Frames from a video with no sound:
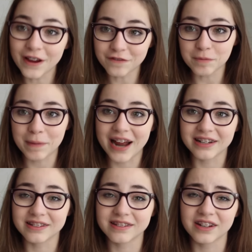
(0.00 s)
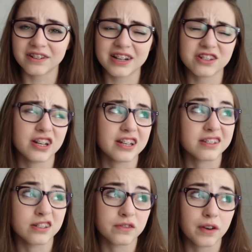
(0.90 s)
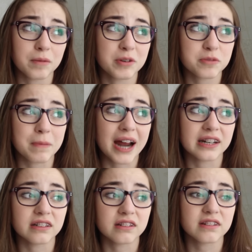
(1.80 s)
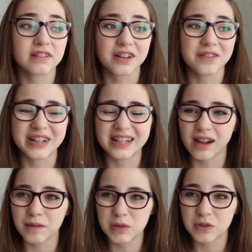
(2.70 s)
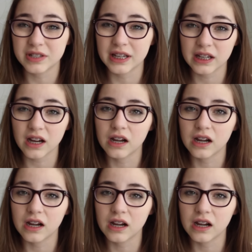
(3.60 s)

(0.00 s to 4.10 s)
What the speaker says: Favourite bands? I don't actually listen to very much bands. I don't really like music.